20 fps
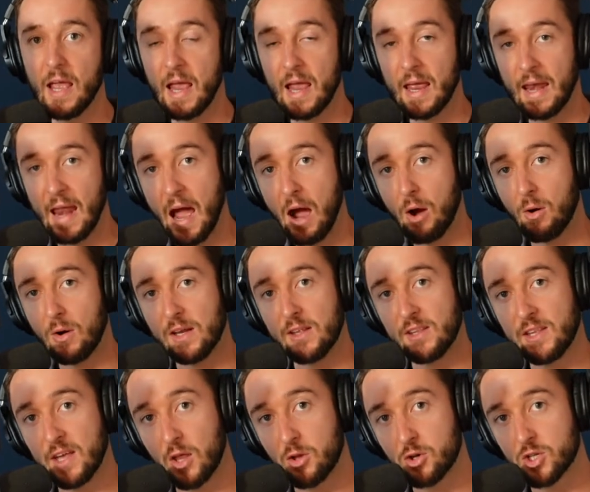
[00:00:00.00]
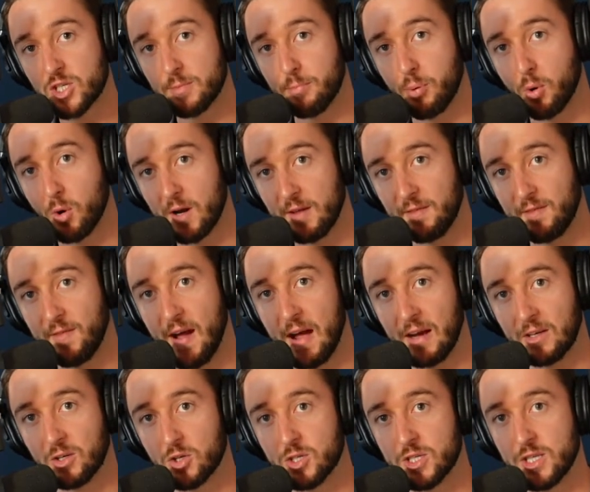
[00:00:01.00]
and how any of the other supporting
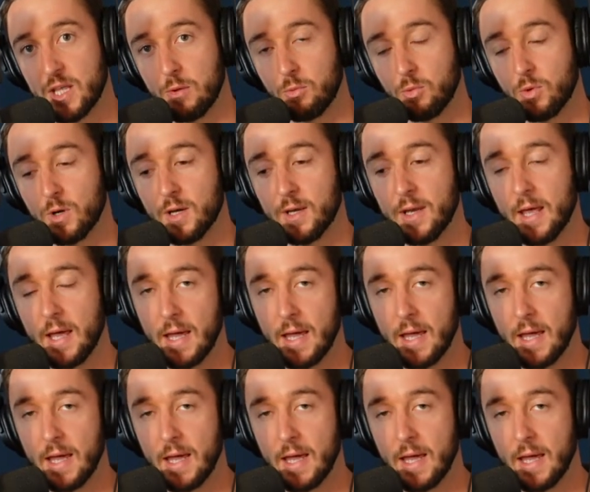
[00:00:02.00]
factors that would